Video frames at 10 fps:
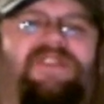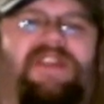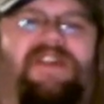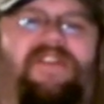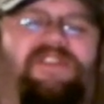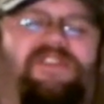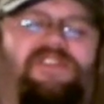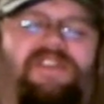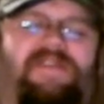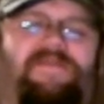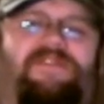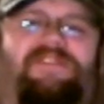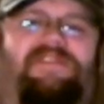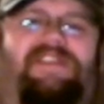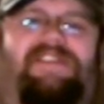You know, and it's usually
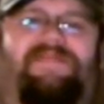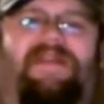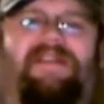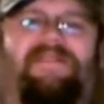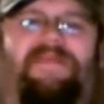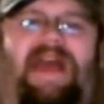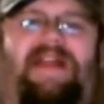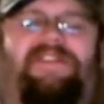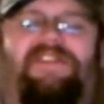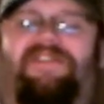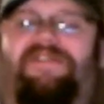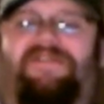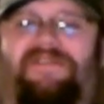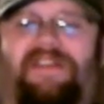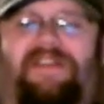the least expected match,
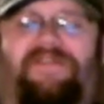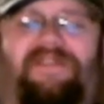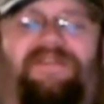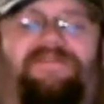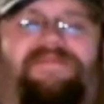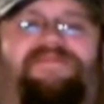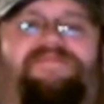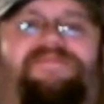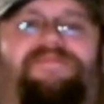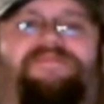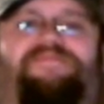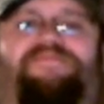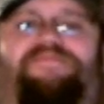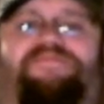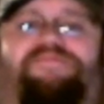you know,
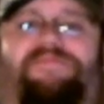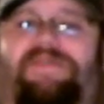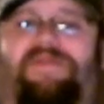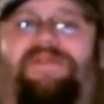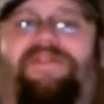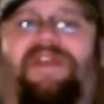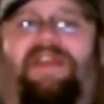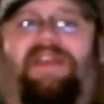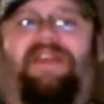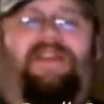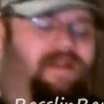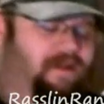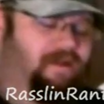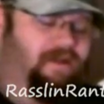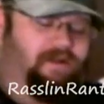you wouldn't think,
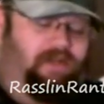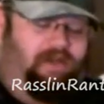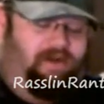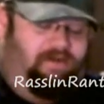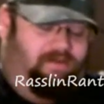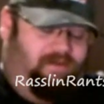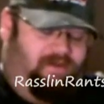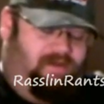you know.